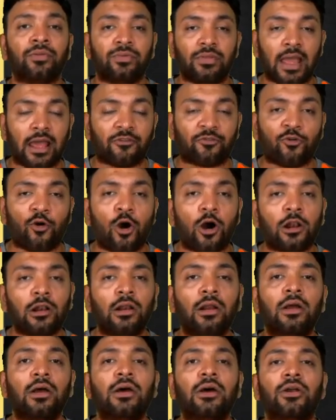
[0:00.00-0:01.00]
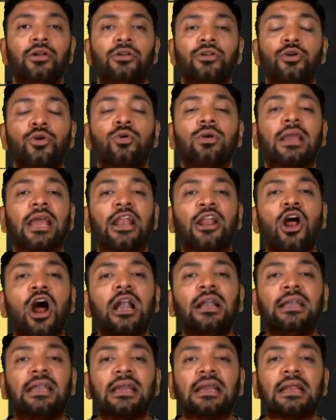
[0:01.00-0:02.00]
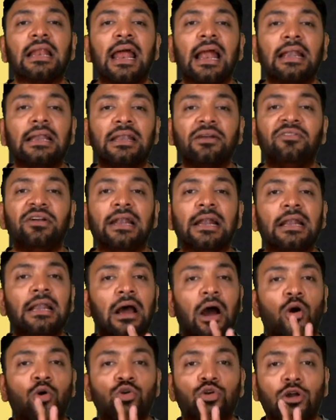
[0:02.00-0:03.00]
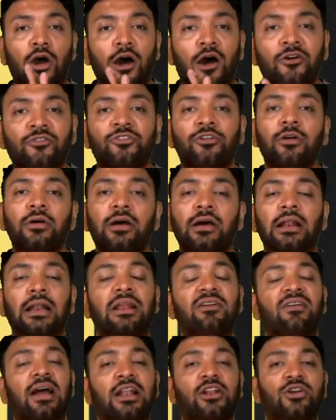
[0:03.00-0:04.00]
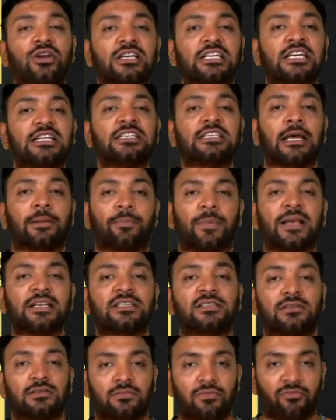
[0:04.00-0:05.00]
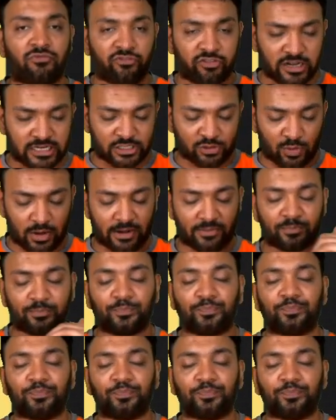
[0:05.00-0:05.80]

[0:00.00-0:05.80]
Therefore, you cannot declare dividend out of revaluation surplus. First one.